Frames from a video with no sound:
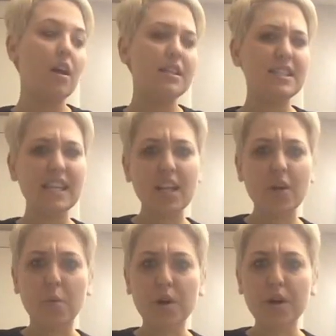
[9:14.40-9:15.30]
did
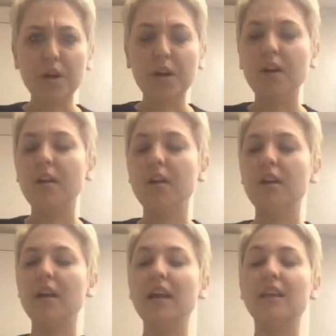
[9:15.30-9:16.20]
it work?
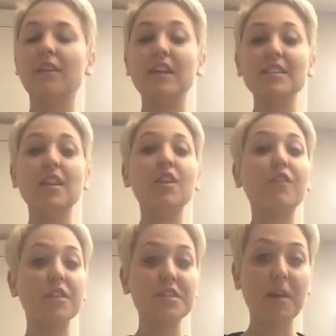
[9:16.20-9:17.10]
And that's not the
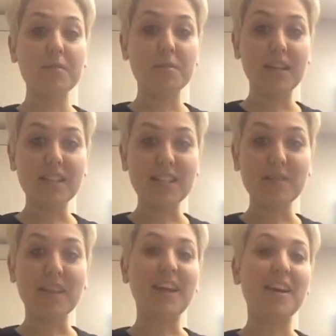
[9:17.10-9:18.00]
first time somebody's asked me
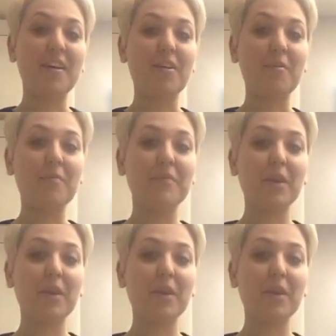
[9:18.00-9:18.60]
that.